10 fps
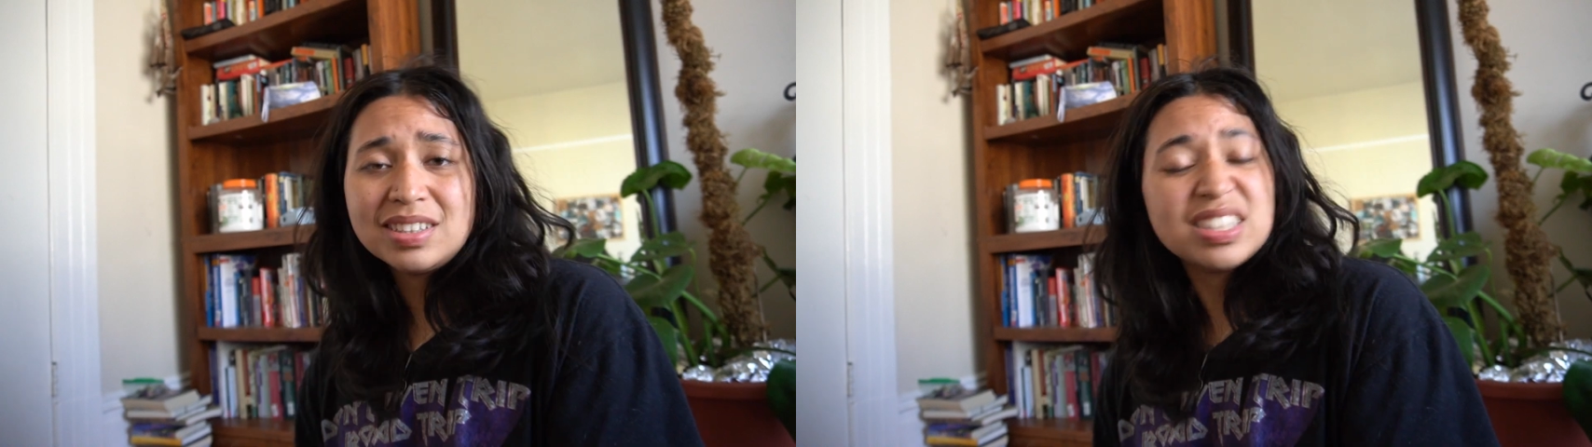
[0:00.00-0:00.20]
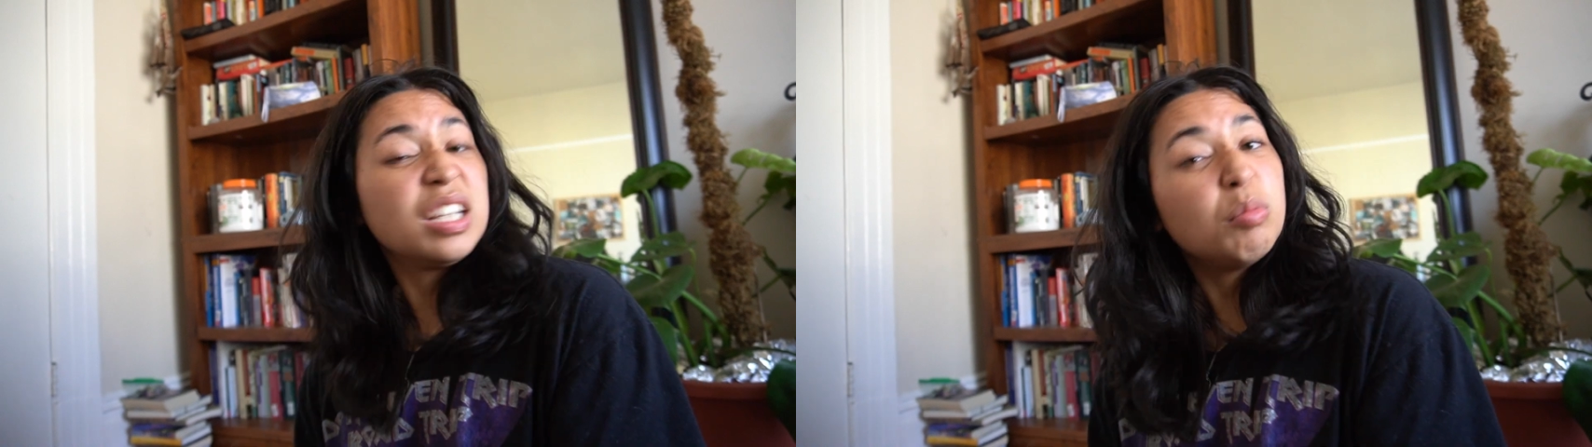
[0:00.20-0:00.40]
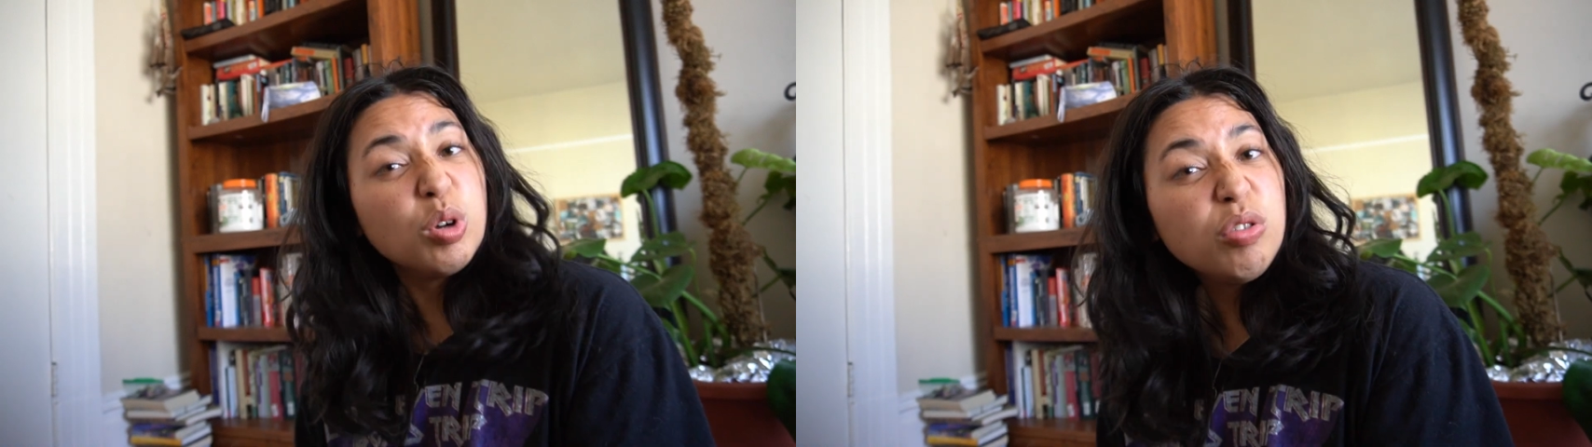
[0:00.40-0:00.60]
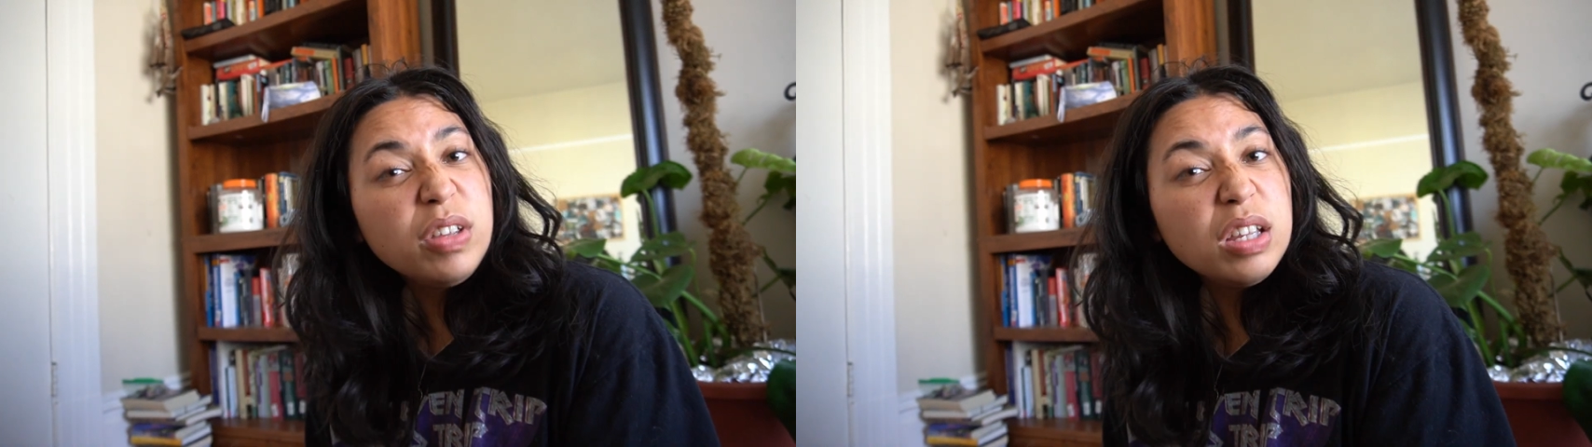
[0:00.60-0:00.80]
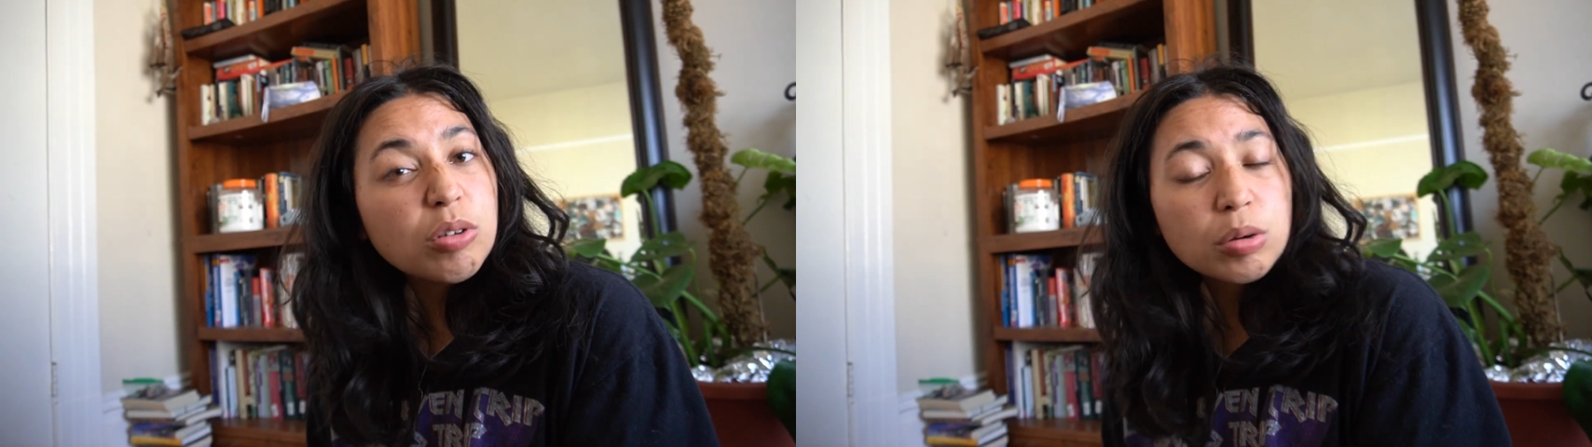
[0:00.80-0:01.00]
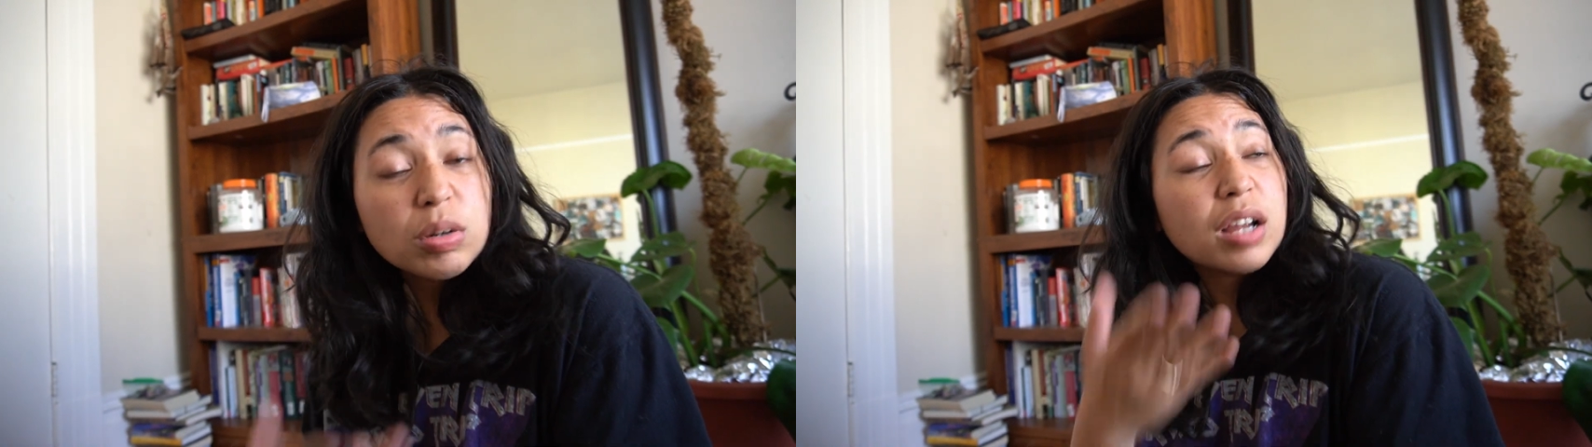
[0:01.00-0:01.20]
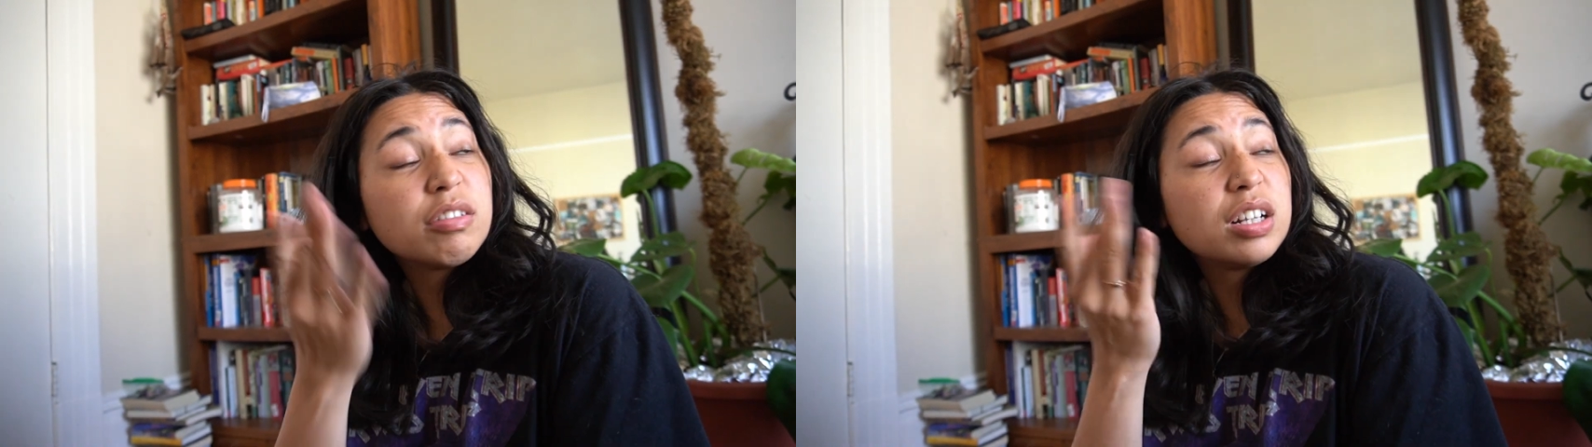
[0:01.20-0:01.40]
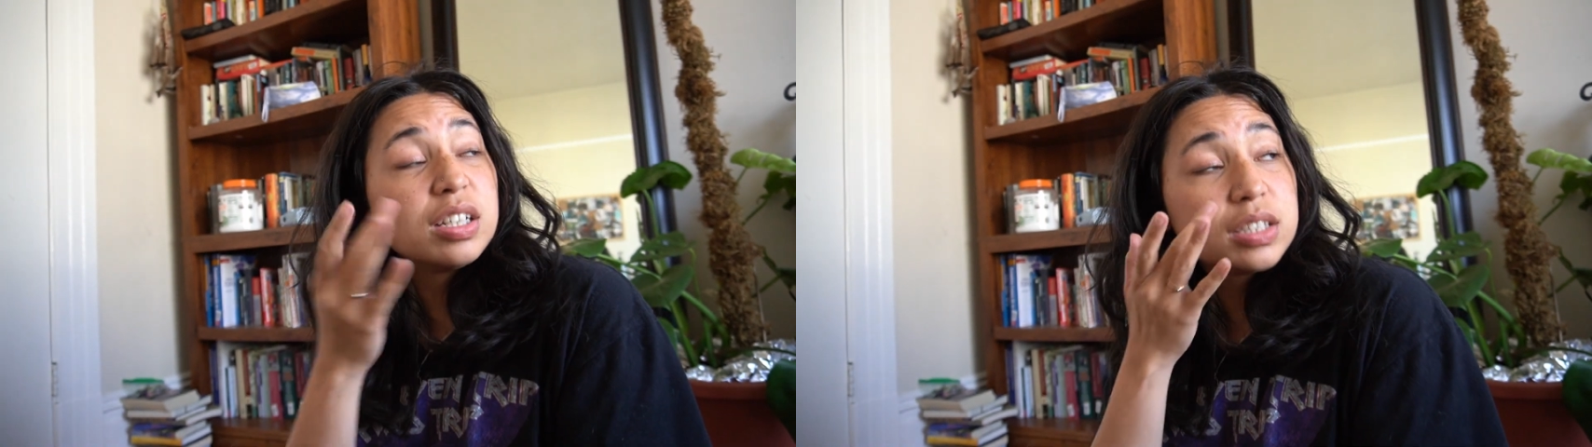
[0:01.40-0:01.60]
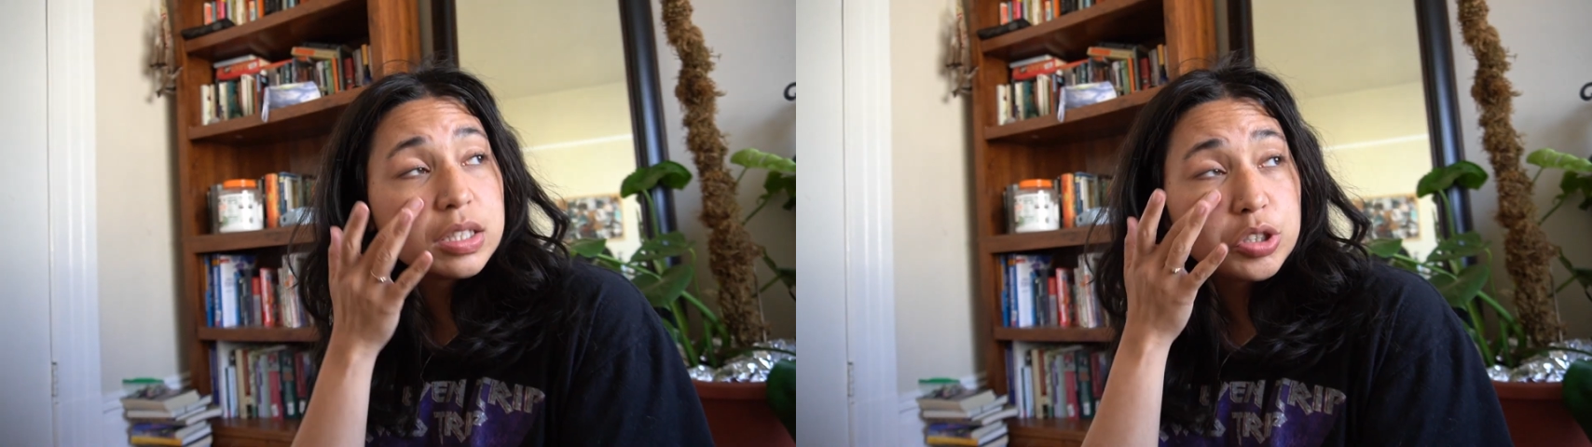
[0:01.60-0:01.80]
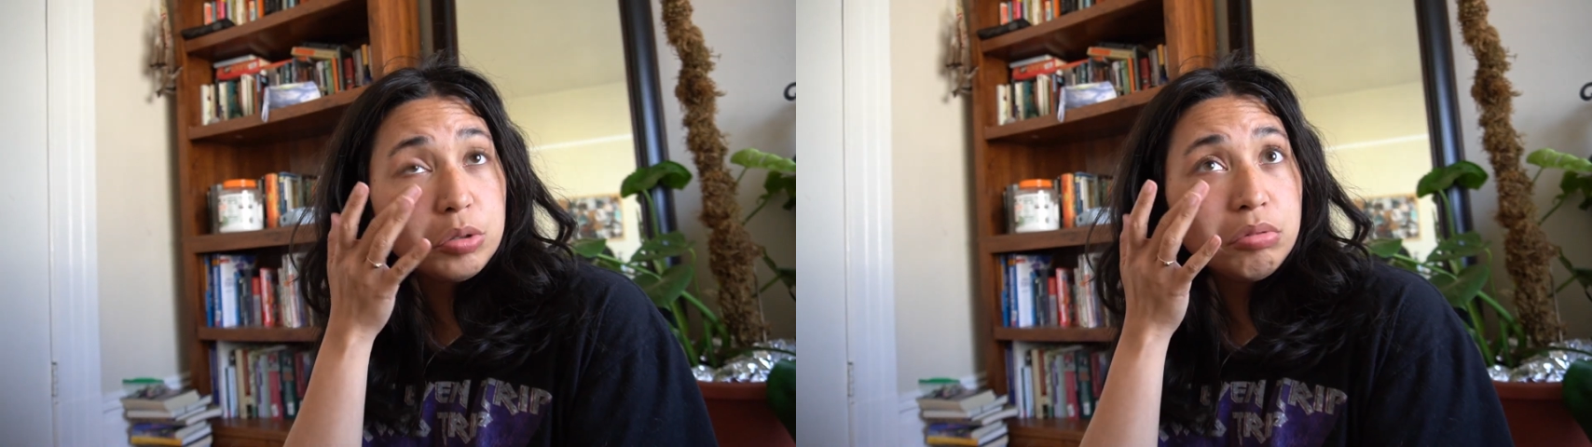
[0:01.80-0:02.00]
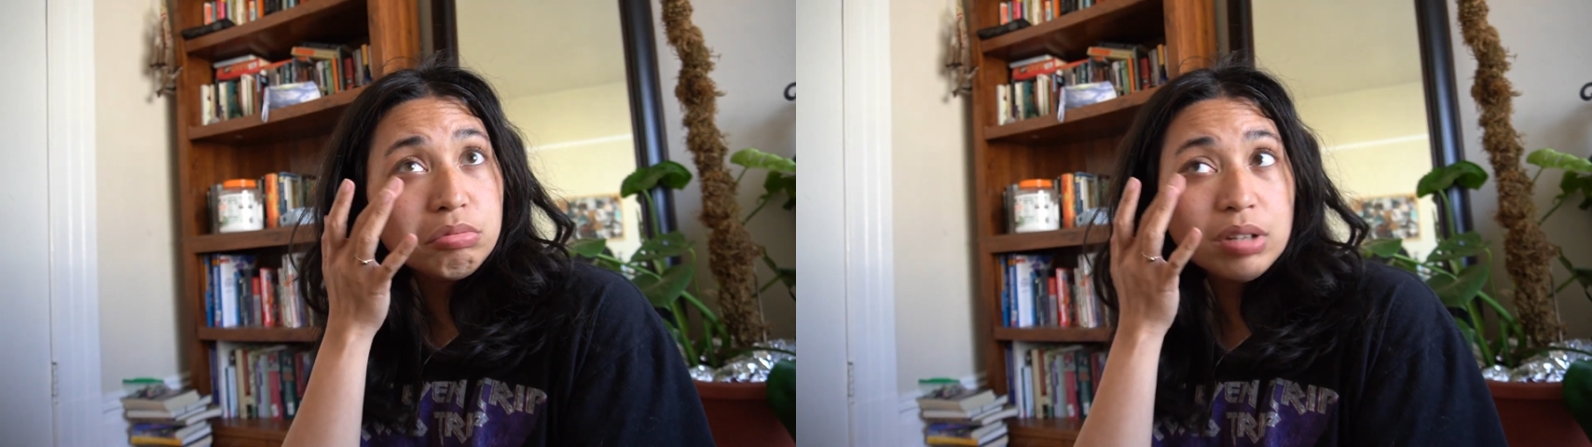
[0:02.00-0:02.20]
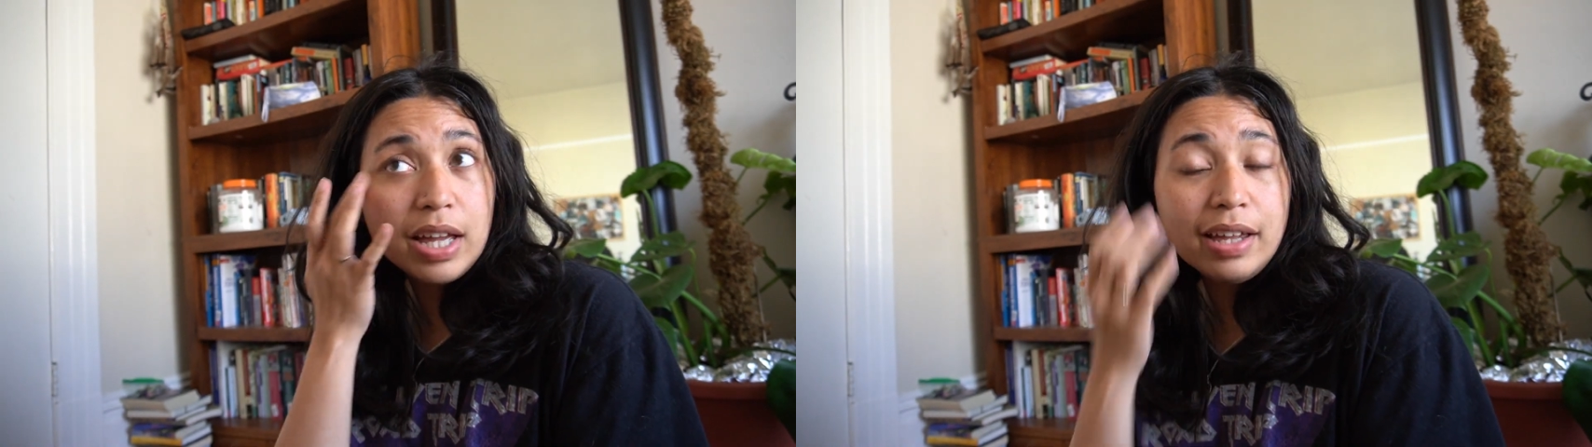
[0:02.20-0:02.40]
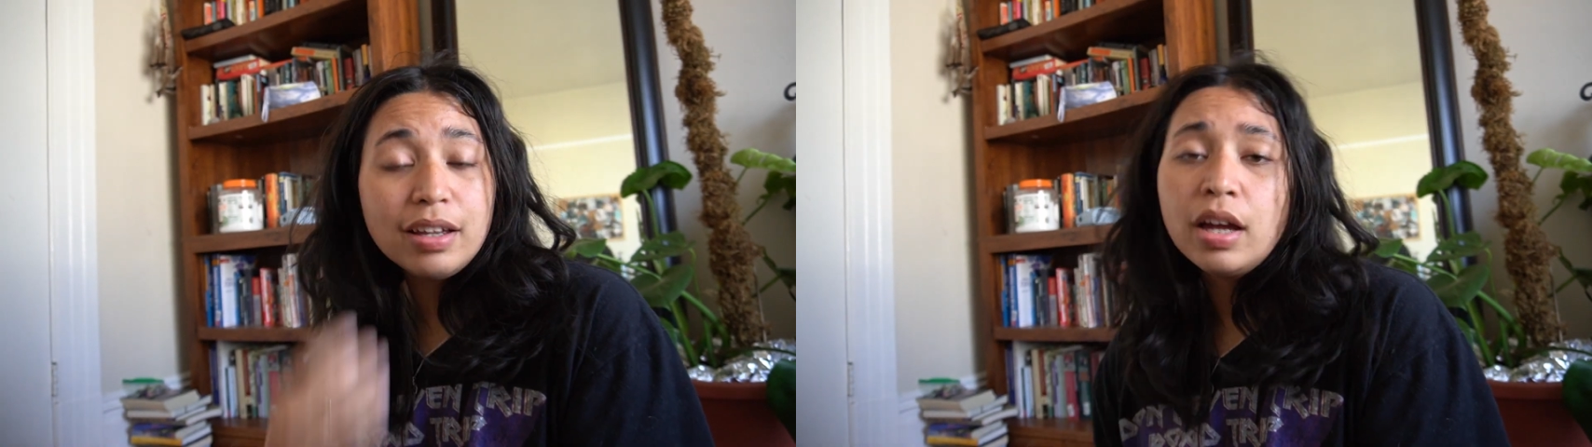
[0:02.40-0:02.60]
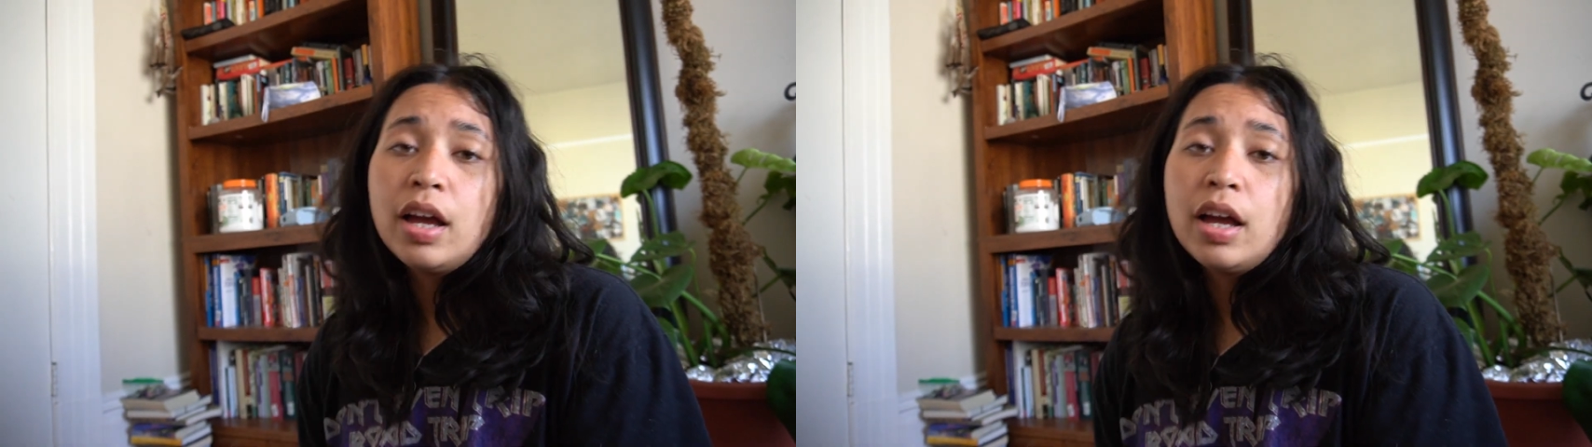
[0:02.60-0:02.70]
to see a movie or whatever it is that you like?